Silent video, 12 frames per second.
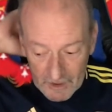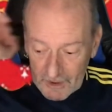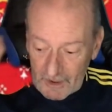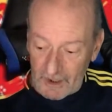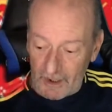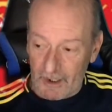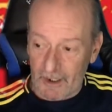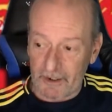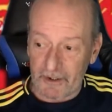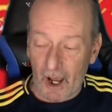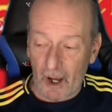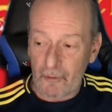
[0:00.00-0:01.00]

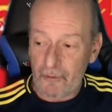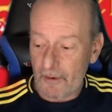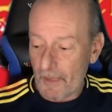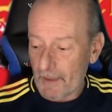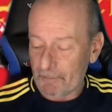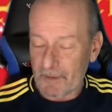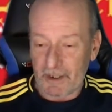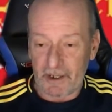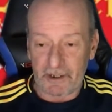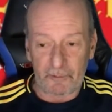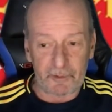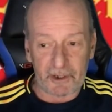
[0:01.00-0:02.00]
no,
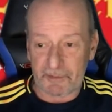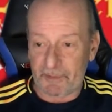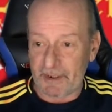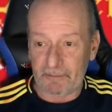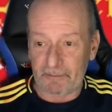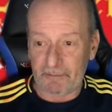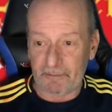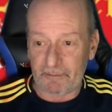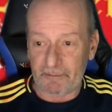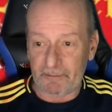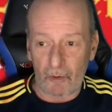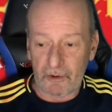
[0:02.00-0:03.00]
it would just be
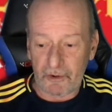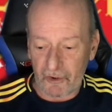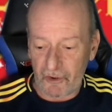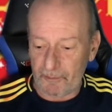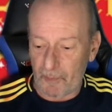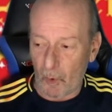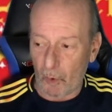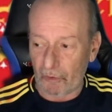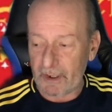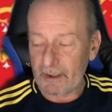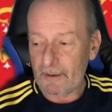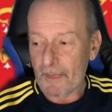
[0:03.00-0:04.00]
too long, too
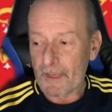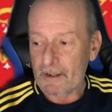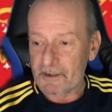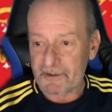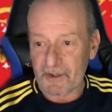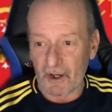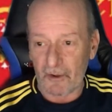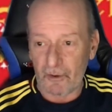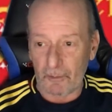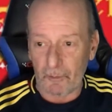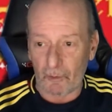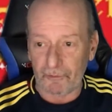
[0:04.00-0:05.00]
boring. So
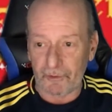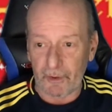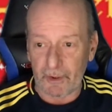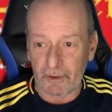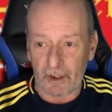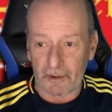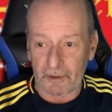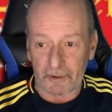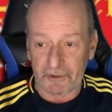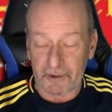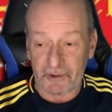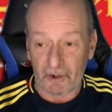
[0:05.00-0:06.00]
I'm not doing. I
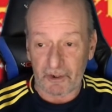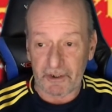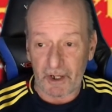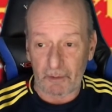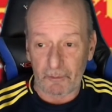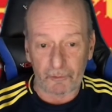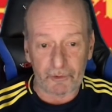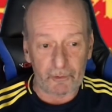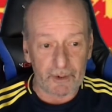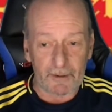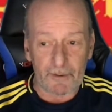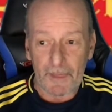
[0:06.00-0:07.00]
decided no, I'm not
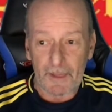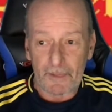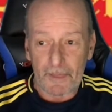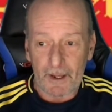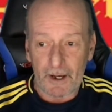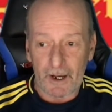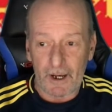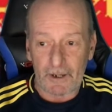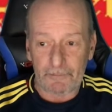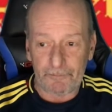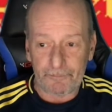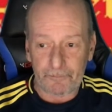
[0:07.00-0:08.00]
doing it.
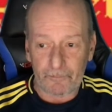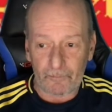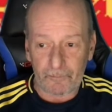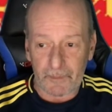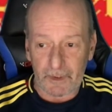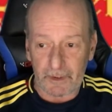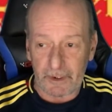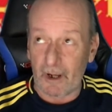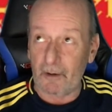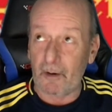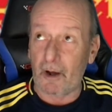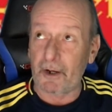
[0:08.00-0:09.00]

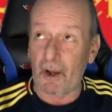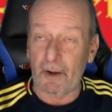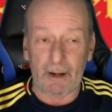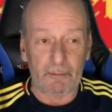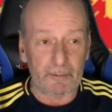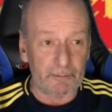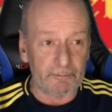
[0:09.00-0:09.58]
I know how